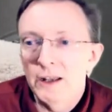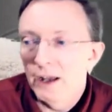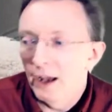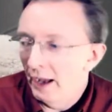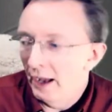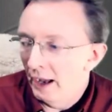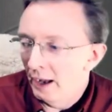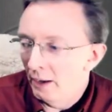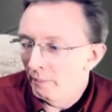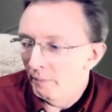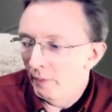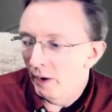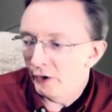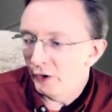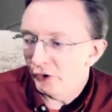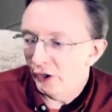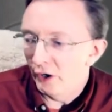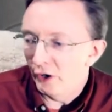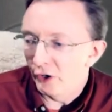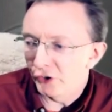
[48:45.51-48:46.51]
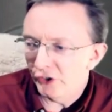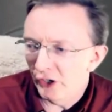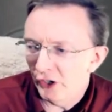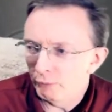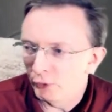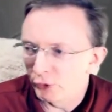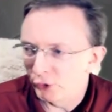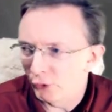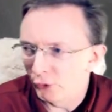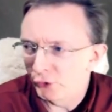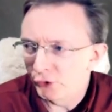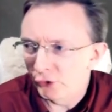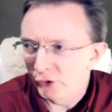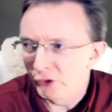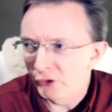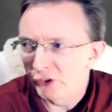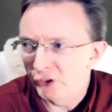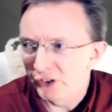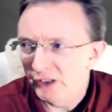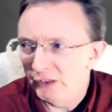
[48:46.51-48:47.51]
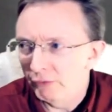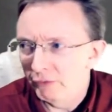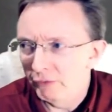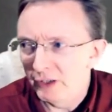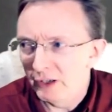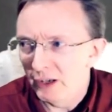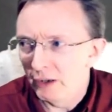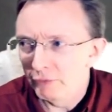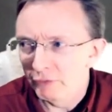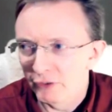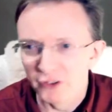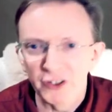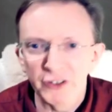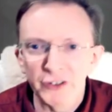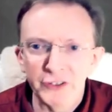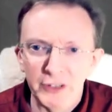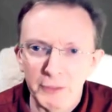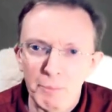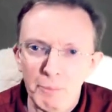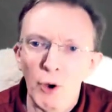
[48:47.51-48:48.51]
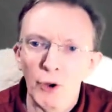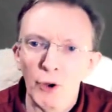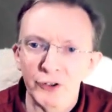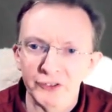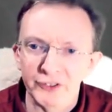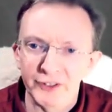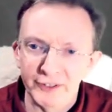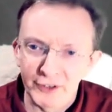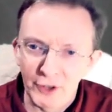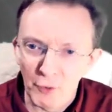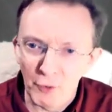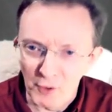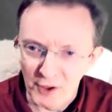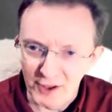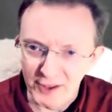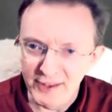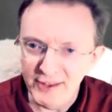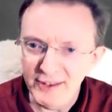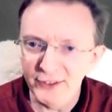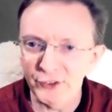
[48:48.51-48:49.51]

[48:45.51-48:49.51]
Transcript: Our son was also conceived via a fertility pond in Hawaii.